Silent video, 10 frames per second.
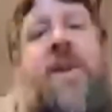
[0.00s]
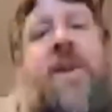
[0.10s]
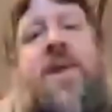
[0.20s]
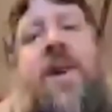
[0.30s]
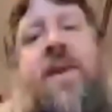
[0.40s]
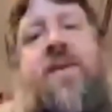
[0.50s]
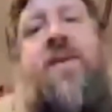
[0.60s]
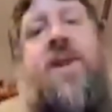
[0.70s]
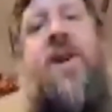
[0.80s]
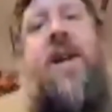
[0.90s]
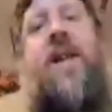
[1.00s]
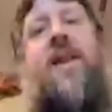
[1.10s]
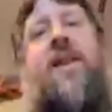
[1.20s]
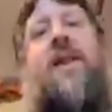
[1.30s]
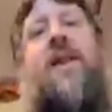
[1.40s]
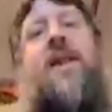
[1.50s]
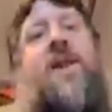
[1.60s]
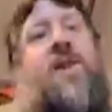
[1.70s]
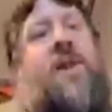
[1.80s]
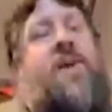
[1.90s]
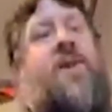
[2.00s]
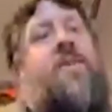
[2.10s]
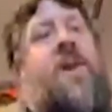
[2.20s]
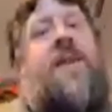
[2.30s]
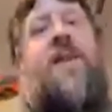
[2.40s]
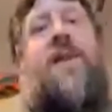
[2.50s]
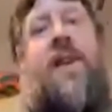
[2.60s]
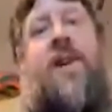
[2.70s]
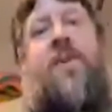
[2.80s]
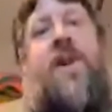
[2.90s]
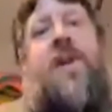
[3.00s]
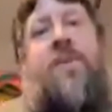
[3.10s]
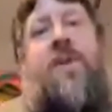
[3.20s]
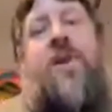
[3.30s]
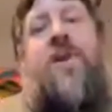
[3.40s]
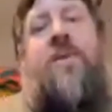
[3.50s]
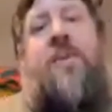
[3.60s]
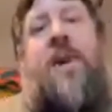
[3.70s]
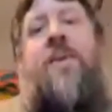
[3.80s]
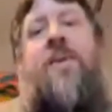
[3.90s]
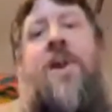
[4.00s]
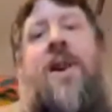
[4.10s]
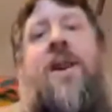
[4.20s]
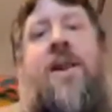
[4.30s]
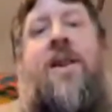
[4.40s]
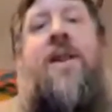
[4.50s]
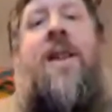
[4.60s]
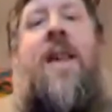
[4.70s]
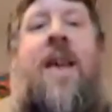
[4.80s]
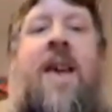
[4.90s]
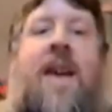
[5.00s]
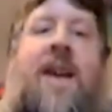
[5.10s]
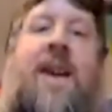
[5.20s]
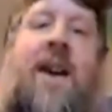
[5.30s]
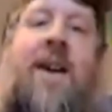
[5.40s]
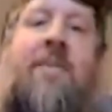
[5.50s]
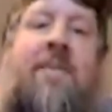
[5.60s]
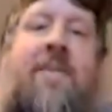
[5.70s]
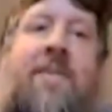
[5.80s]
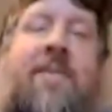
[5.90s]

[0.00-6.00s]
And I've decided that because I was on a residency, I wanted to produce some bigger work, and um,